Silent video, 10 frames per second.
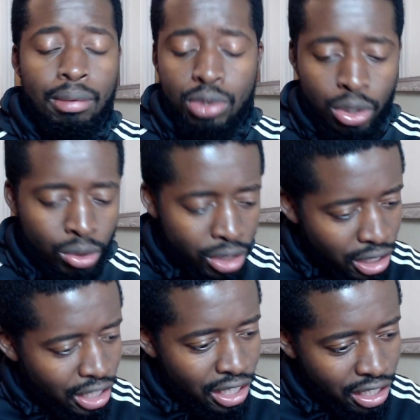So
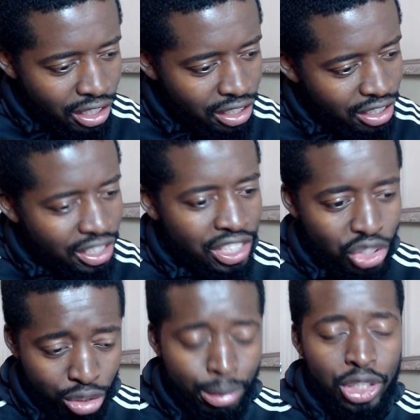let's
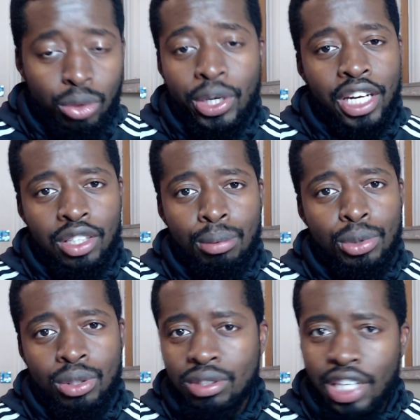just make sure we get the W.
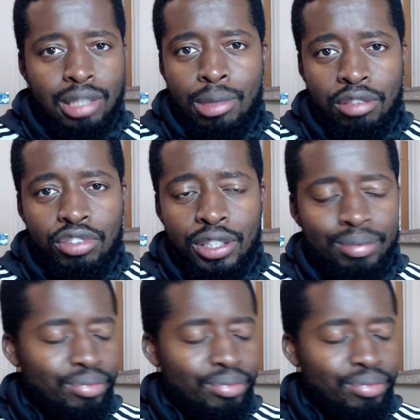That's the main thing.